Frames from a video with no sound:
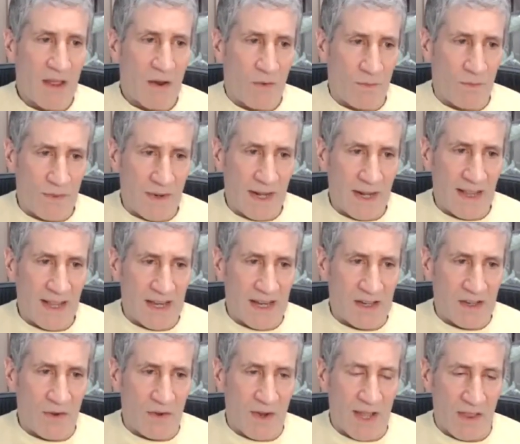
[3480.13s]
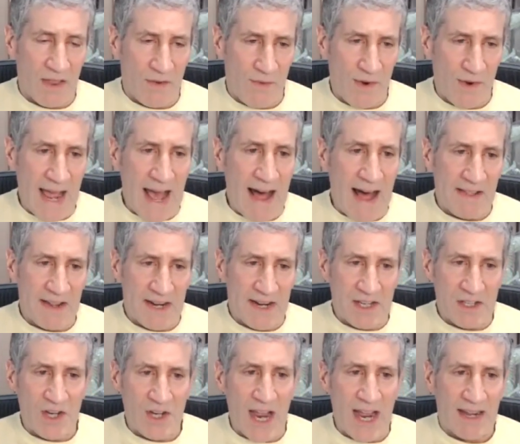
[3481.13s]
really doing the
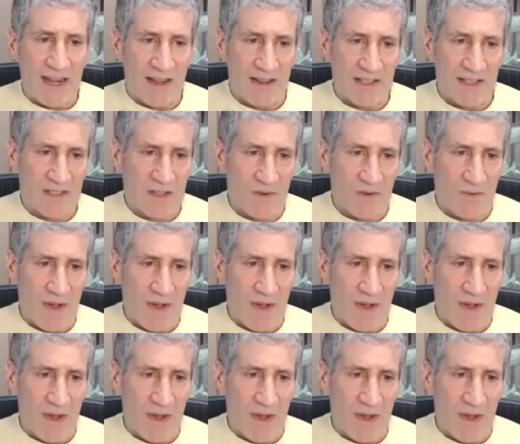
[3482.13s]
reality check as to